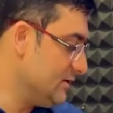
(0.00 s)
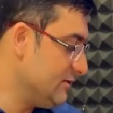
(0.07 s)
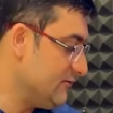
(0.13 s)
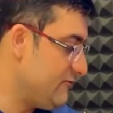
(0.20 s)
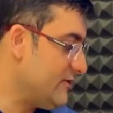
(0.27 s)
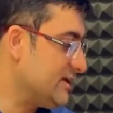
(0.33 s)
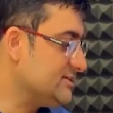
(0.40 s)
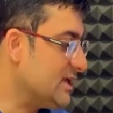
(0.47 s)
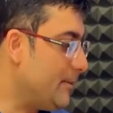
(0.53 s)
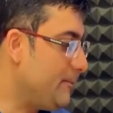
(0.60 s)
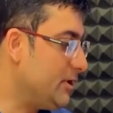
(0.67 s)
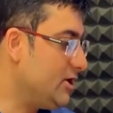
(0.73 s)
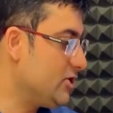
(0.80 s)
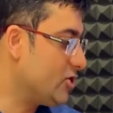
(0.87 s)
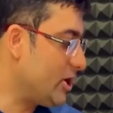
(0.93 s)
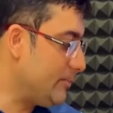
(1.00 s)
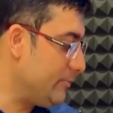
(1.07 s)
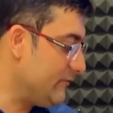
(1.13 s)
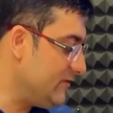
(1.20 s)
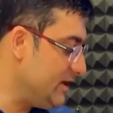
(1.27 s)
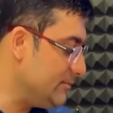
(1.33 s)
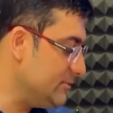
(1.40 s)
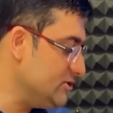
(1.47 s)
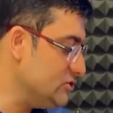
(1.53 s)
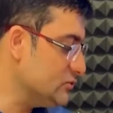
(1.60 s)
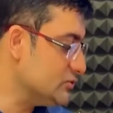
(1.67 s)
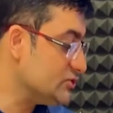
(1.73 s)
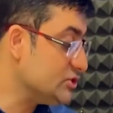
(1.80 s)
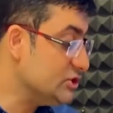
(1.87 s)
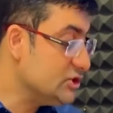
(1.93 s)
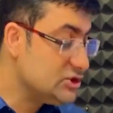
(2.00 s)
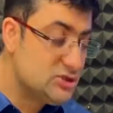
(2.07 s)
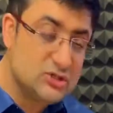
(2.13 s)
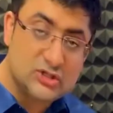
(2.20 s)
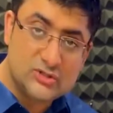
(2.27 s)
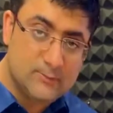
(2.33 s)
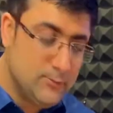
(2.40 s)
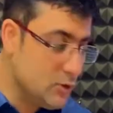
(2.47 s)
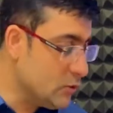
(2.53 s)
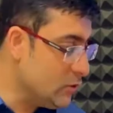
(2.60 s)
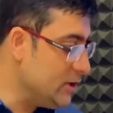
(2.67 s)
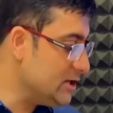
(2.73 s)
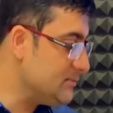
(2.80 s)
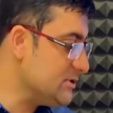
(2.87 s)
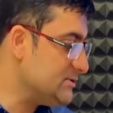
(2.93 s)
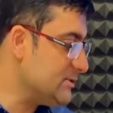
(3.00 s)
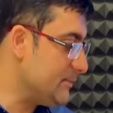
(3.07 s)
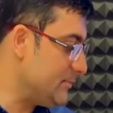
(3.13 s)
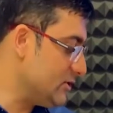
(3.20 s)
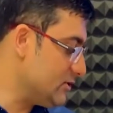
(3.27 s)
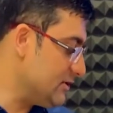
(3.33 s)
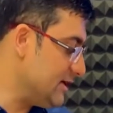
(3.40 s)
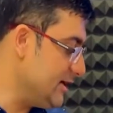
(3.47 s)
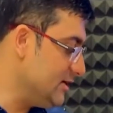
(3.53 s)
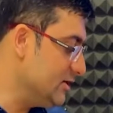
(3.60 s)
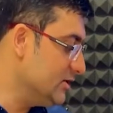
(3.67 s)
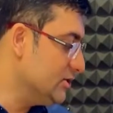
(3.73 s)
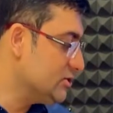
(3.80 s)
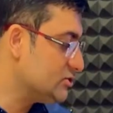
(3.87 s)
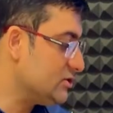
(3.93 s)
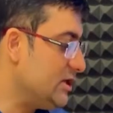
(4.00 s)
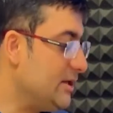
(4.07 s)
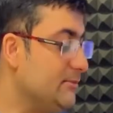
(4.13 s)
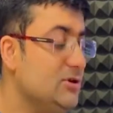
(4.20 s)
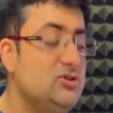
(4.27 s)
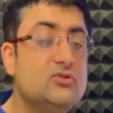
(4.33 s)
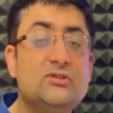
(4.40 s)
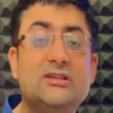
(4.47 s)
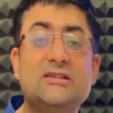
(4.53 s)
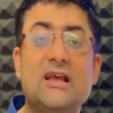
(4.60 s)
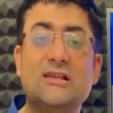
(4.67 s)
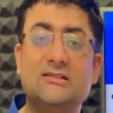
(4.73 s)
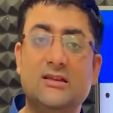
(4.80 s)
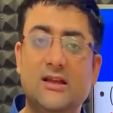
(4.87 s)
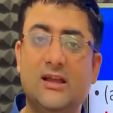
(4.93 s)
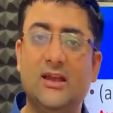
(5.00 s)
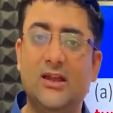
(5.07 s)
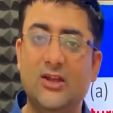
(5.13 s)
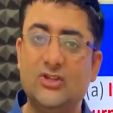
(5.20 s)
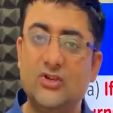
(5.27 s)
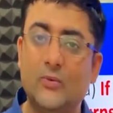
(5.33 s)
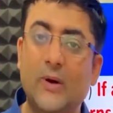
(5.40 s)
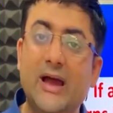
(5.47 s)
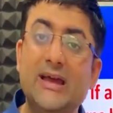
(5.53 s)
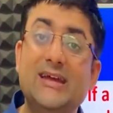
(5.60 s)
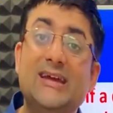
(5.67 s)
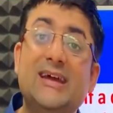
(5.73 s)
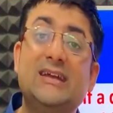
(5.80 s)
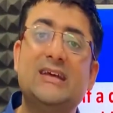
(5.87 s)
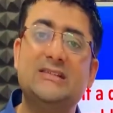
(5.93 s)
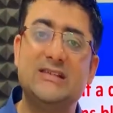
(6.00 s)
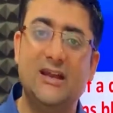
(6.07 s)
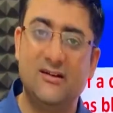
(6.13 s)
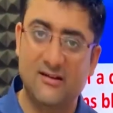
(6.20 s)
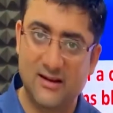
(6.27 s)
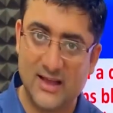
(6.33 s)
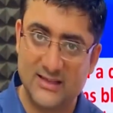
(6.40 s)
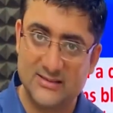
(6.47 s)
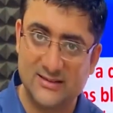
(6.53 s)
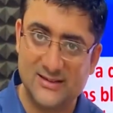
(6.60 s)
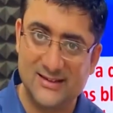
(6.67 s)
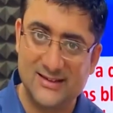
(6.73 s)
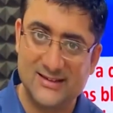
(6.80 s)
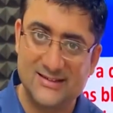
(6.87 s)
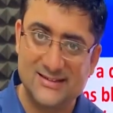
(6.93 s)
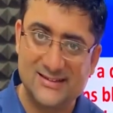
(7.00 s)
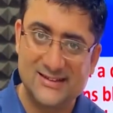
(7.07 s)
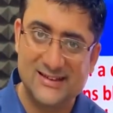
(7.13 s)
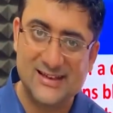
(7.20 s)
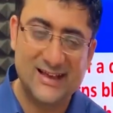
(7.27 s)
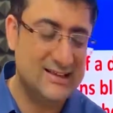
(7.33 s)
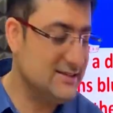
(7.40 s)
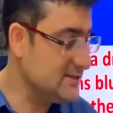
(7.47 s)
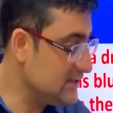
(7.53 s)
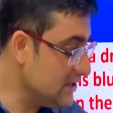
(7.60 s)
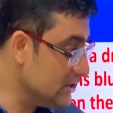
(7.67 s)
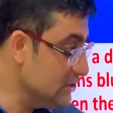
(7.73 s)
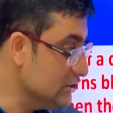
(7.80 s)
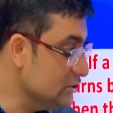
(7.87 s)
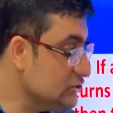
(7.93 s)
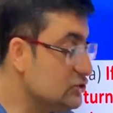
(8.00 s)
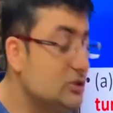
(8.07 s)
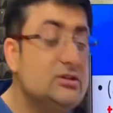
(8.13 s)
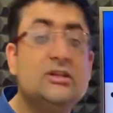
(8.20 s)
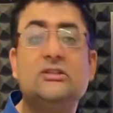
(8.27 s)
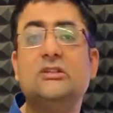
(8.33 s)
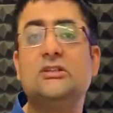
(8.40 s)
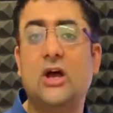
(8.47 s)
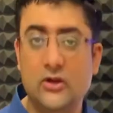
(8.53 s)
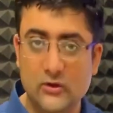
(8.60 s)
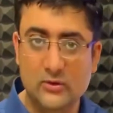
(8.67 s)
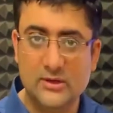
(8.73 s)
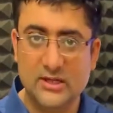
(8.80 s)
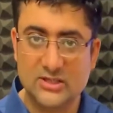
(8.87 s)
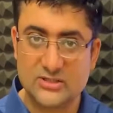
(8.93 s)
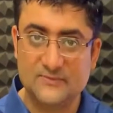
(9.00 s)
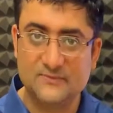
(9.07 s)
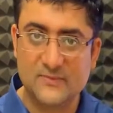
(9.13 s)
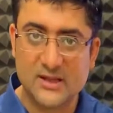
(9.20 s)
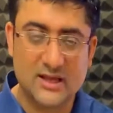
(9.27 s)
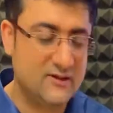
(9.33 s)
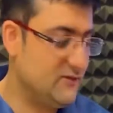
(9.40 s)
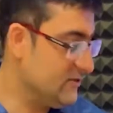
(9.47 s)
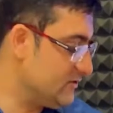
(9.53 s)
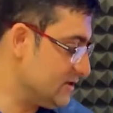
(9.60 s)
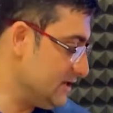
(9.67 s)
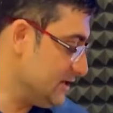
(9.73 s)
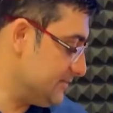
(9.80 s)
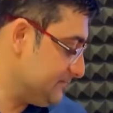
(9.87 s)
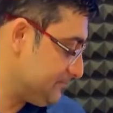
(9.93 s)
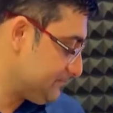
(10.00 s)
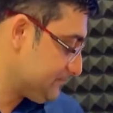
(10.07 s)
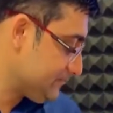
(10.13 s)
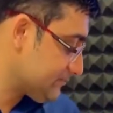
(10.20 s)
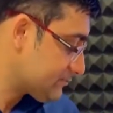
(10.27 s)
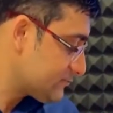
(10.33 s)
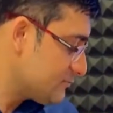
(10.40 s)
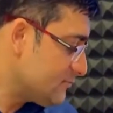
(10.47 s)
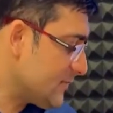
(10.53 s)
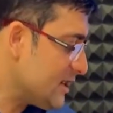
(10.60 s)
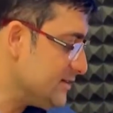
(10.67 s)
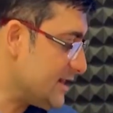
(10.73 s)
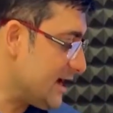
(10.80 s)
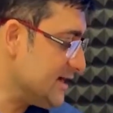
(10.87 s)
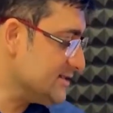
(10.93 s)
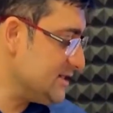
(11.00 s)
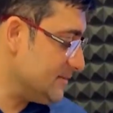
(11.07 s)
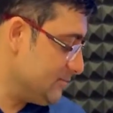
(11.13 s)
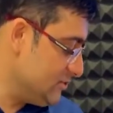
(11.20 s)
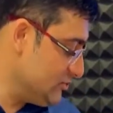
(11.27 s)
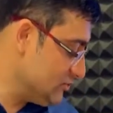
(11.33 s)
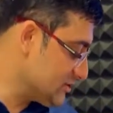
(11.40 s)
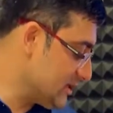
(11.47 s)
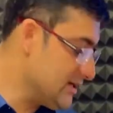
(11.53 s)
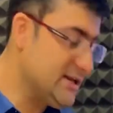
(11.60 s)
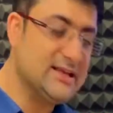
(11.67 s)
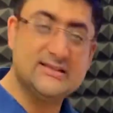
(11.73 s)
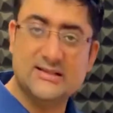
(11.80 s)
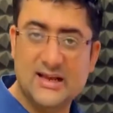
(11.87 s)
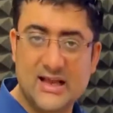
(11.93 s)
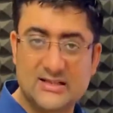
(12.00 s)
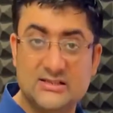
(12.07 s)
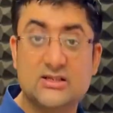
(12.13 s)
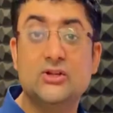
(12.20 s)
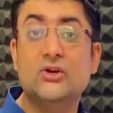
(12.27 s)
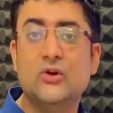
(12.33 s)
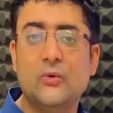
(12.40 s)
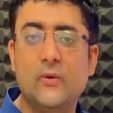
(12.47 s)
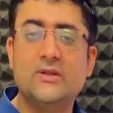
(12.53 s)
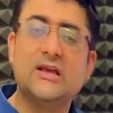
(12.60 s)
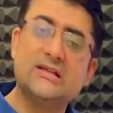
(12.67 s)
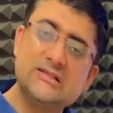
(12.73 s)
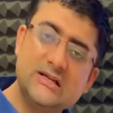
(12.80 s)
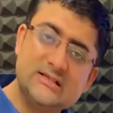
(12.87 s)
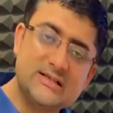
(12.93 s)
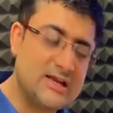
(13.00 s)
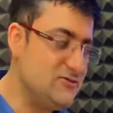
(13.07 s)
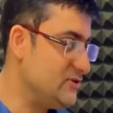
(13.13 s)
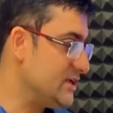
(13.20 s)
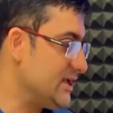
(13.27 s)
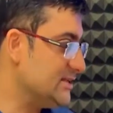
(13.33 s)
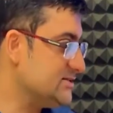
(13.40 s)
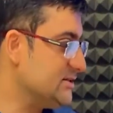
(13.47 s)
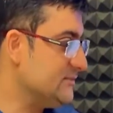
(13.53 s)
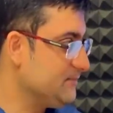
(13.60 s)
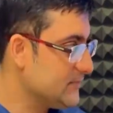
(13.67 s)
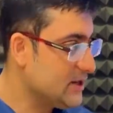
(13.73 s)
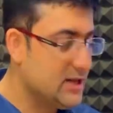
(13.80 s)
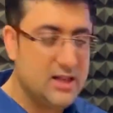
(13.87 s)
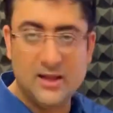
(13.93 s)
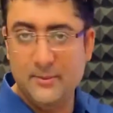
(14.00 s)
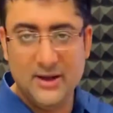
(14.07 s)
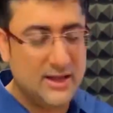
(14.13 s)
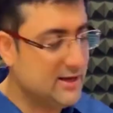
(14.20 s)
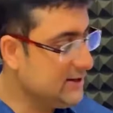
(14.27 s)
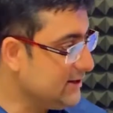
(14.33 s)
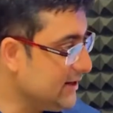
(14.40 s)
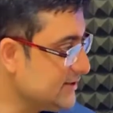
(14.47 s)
For example, a drop of lemon juice turns blue litmus paper to red, so lemon juice is acidic in nature. Why? It has citric acid in it. Is this clear? So this is how you test. Is this clear? That is, lemon juice contains an acid. Which acid? Citric acid. Let me take another